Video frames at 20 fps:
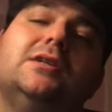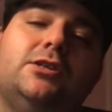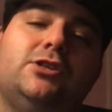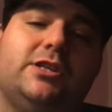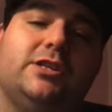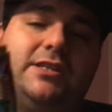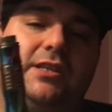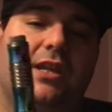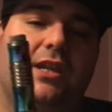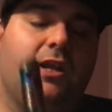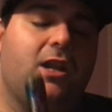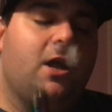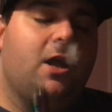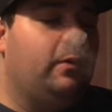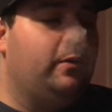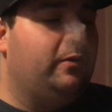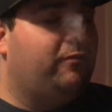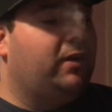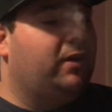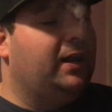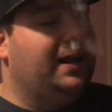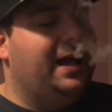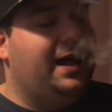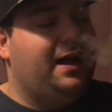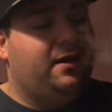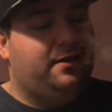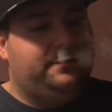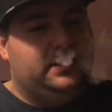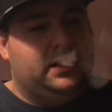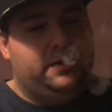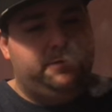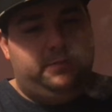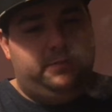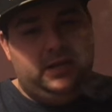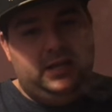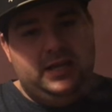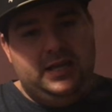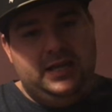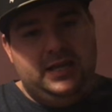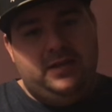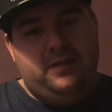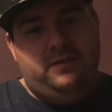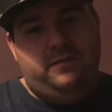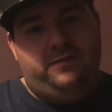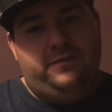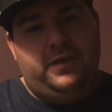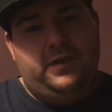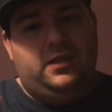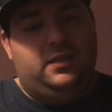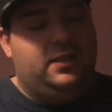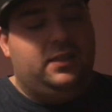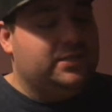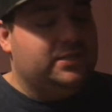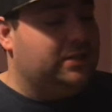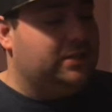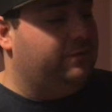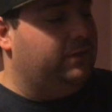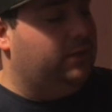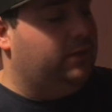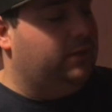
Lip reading: Just to let you know what we're running at, I believe, let's have a